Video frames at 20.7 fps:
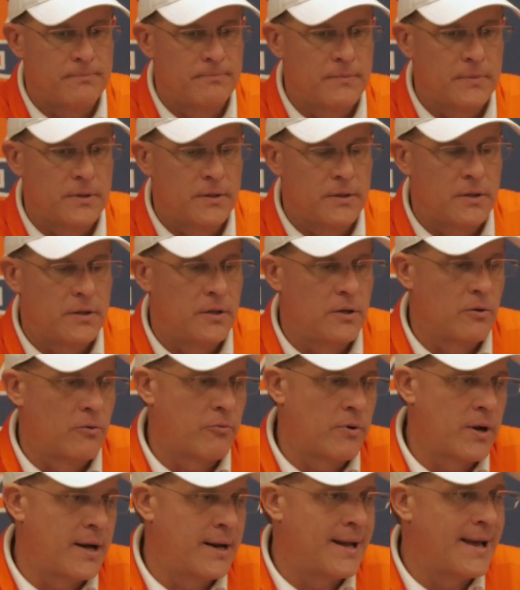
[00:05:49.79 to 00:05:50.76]
And, you know,
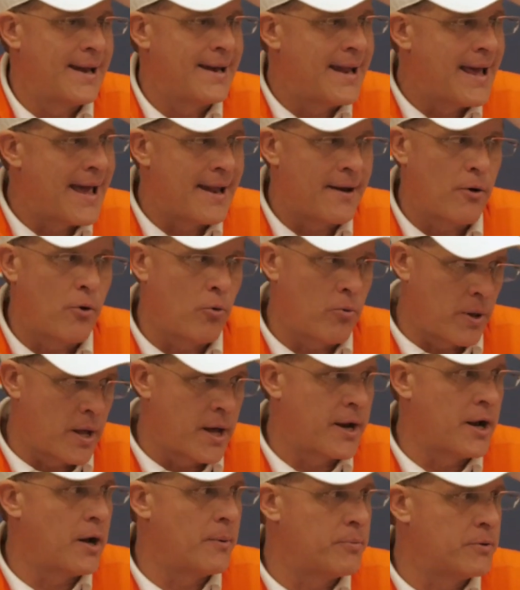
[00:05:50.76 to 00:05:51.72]
Ryan hadn't had a whole
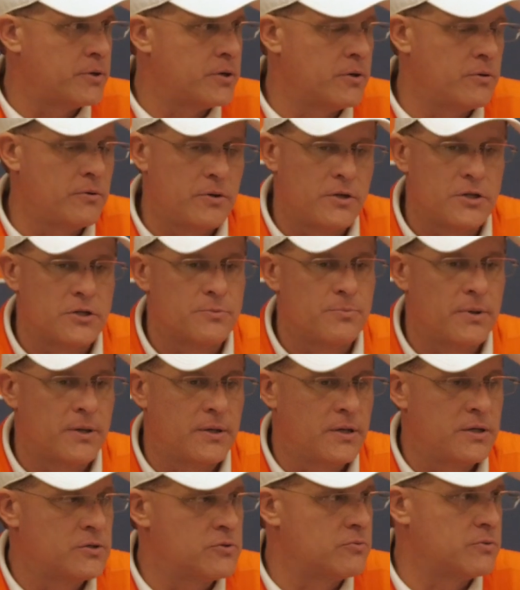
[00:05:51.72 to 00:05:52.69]
lot of opportunities,
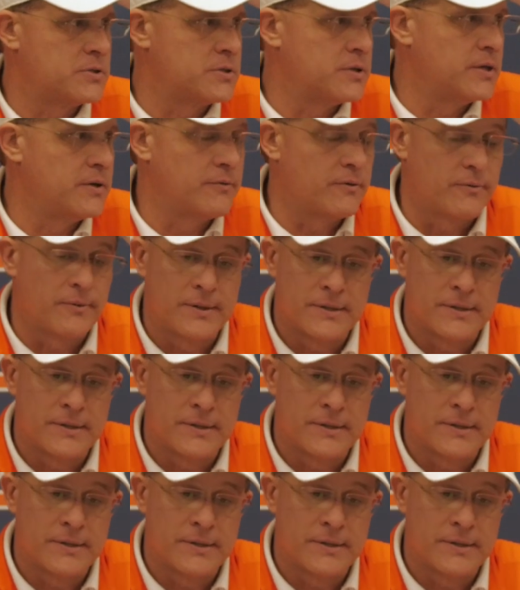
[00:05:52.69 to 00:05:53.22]
but he's a receiver.